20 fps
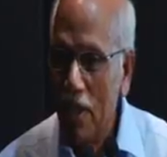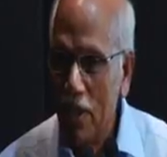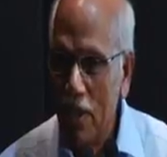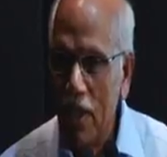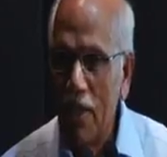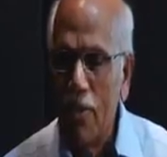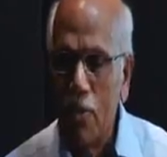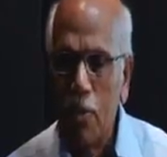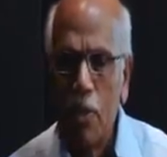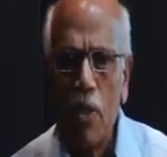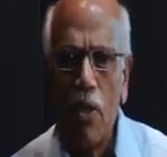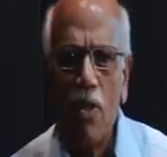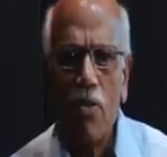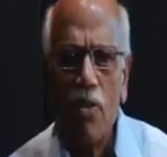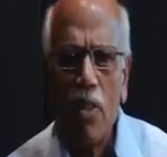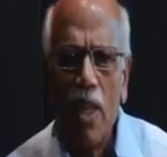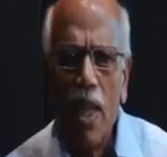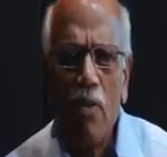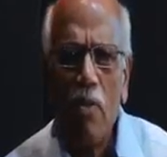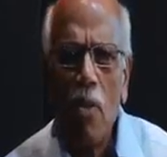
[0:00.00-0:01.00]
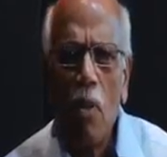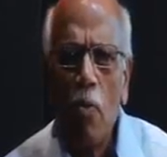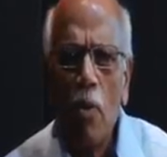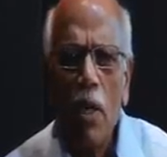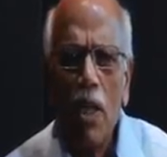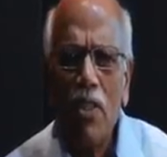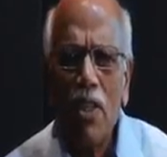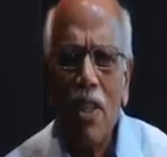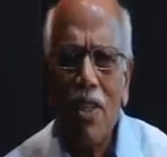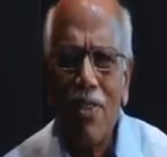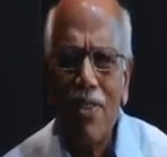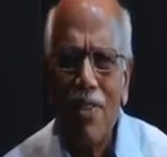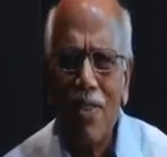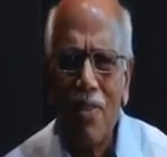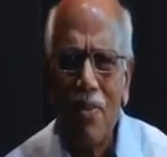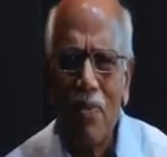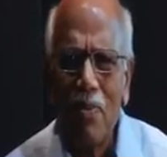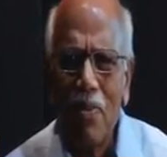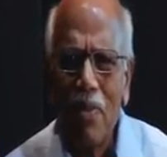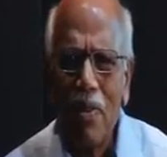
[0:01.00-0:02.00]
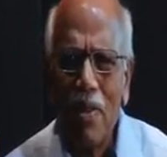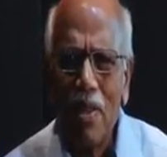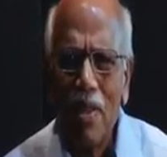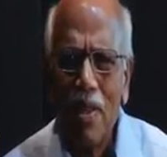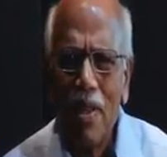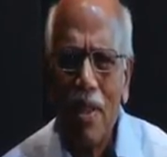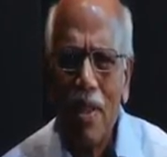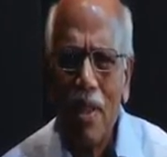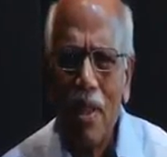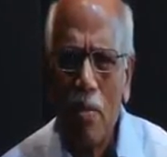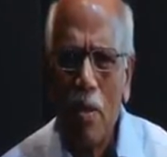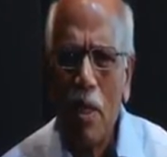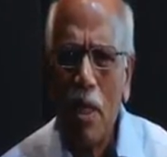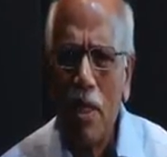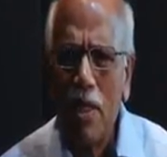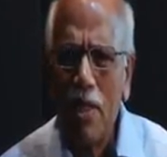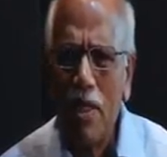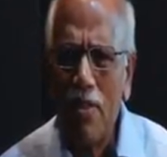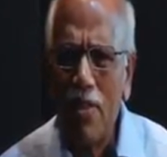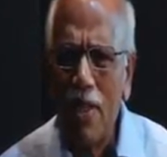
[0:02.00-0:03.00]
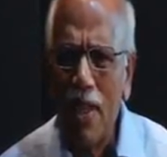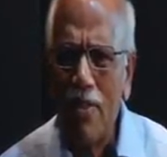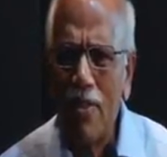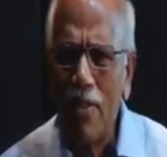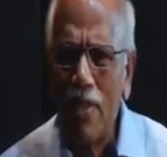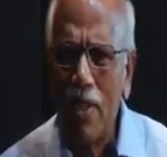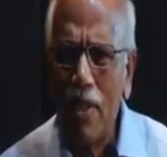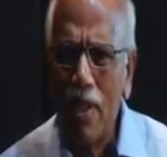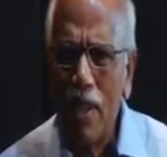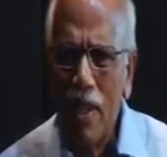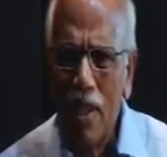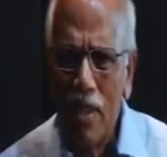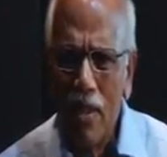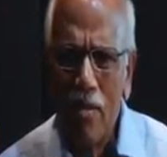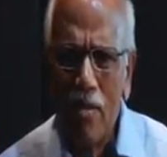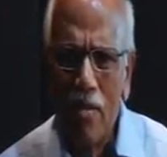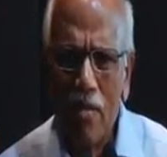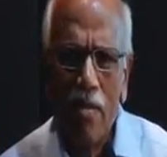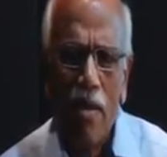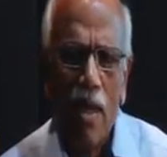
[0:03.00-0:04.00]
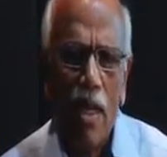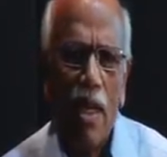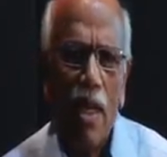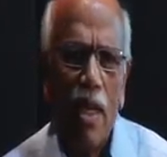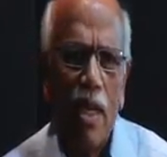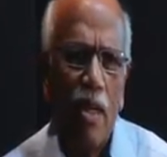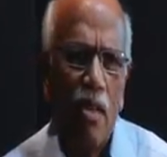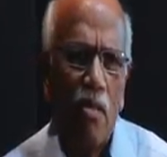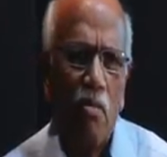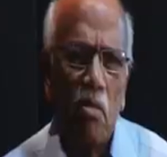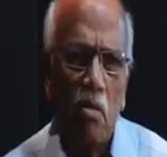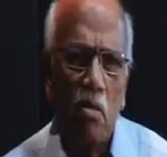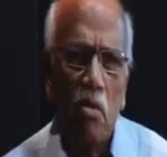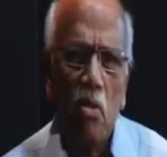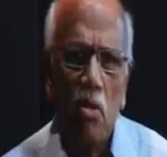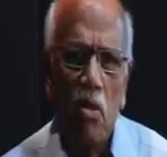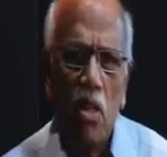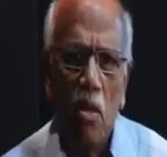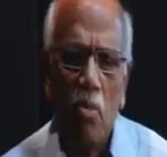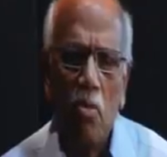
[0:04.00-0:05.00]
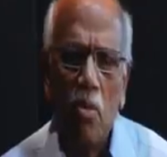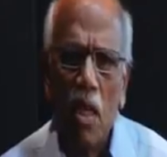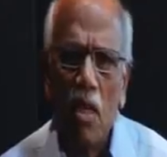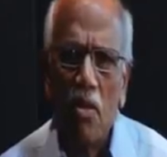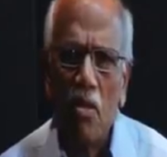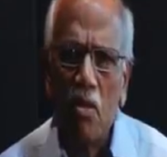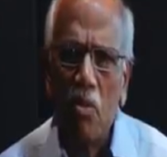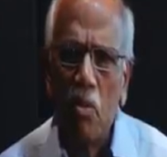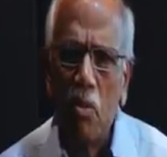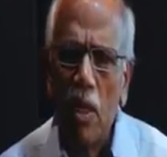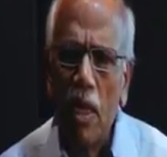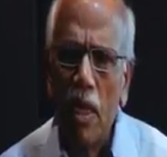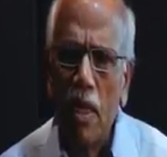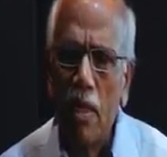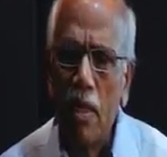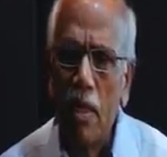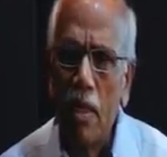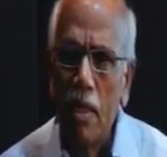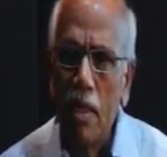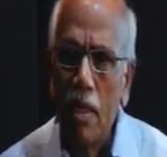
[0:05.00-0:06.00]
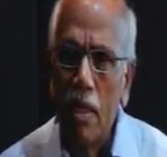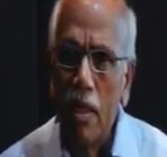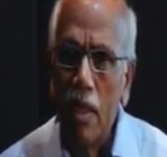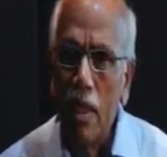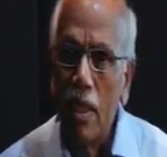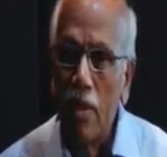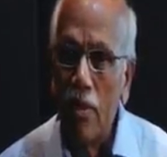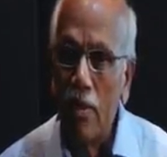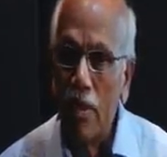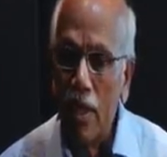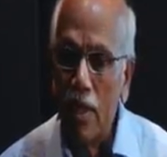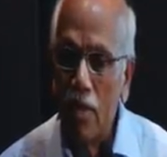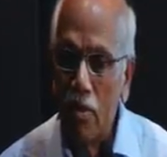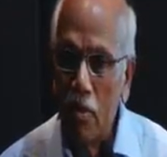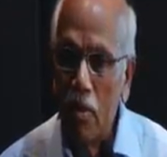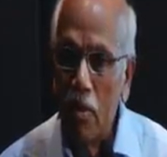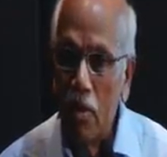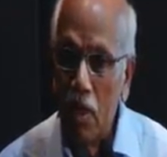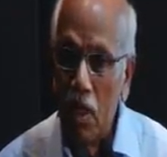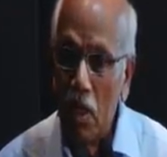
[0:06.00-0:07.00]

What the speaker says: Just because they have no patience. The minute he says, I had no sleep last 2 nights, then he says,